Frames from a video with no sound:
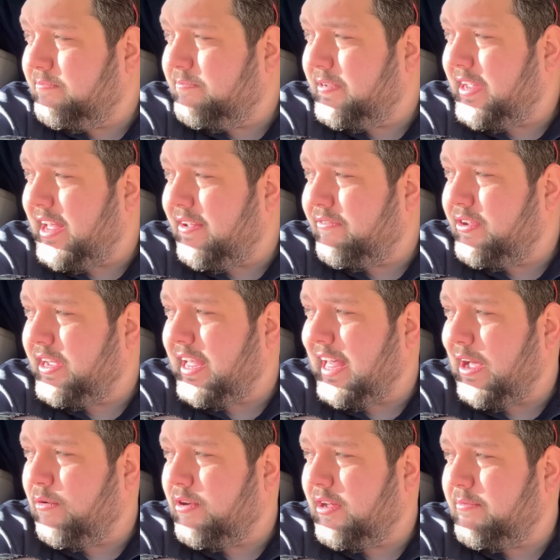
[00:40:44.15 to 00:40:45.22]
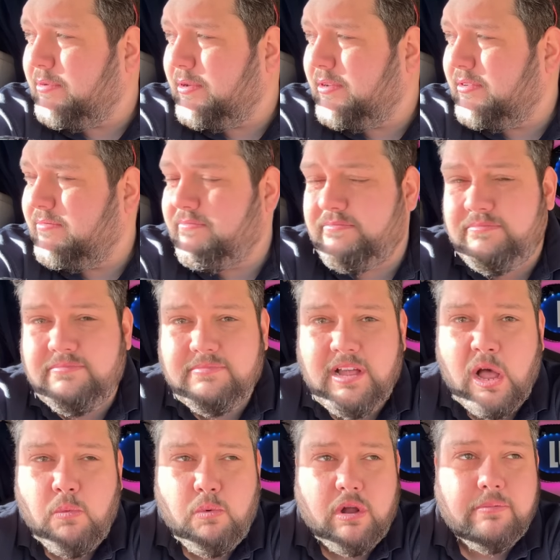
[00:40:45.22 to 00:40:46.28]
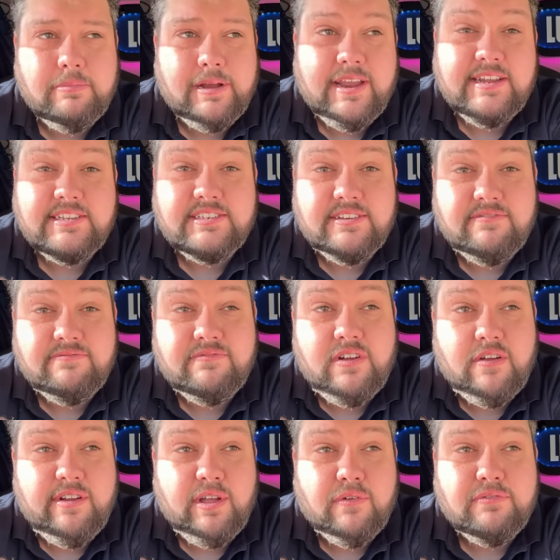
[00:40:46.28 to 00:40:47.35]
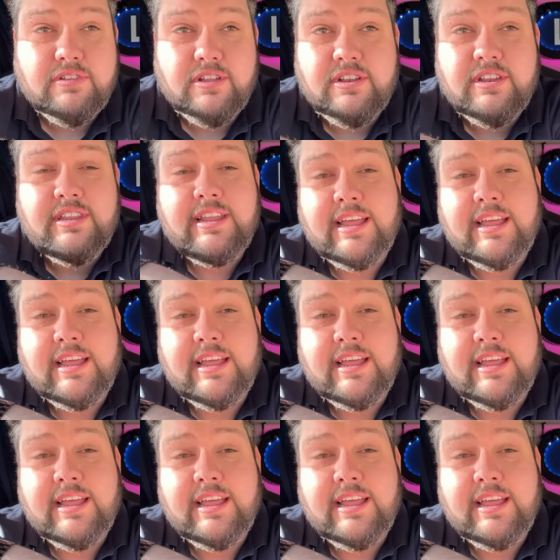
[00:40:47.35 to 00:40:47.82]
But yeah, if you get held up at one place very often,